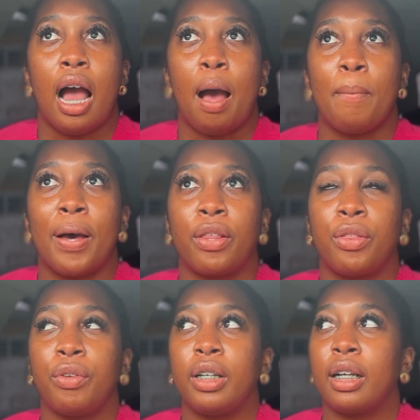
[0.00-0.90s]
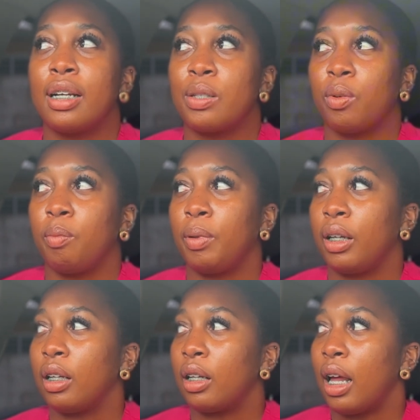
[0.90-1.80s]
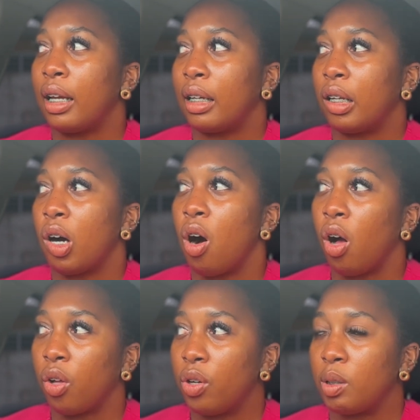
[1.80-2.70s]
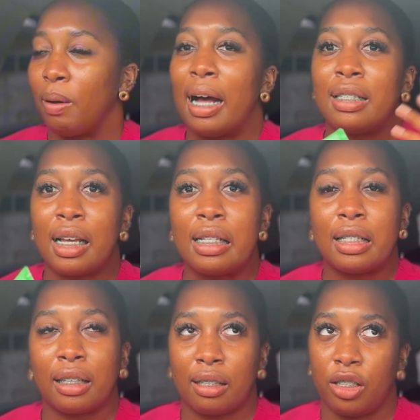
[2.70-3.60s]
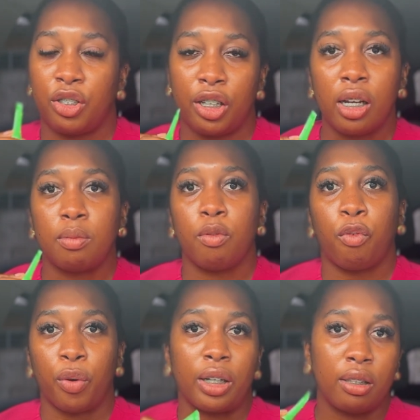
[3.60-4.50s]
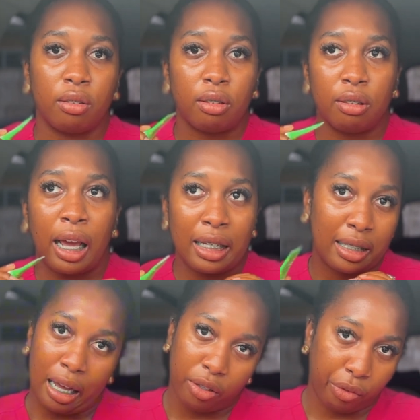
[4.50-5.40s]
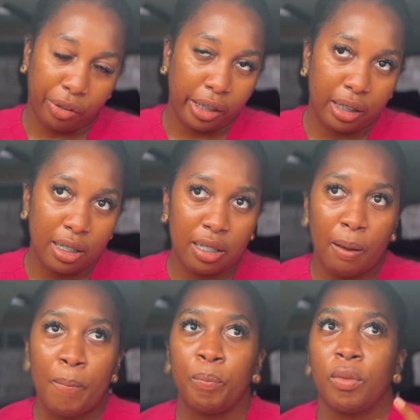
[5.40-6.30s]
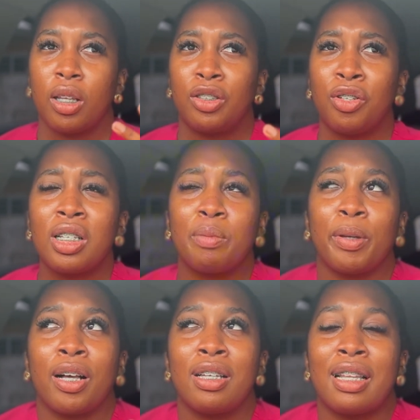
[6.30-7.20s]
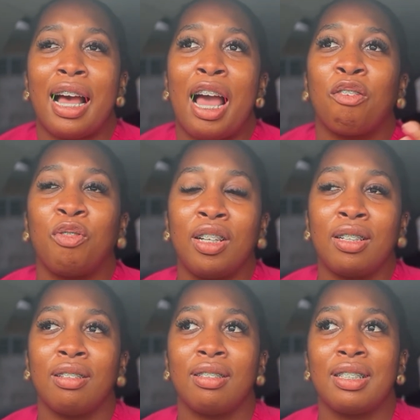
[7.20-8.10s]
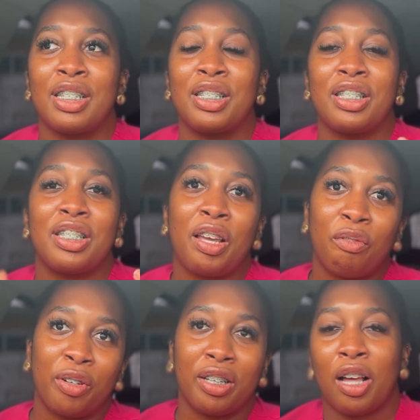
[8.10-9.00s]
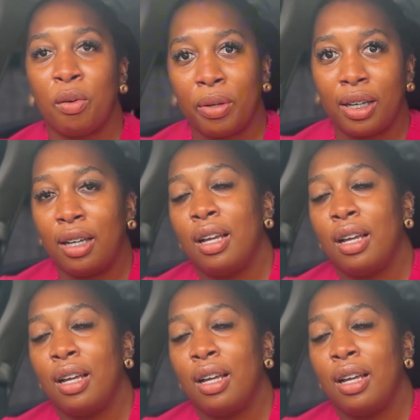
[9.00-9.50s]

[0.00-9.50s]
my 3 years would be like in August, but I tend to get it changed before the exact 3 years just because I feel safer that way.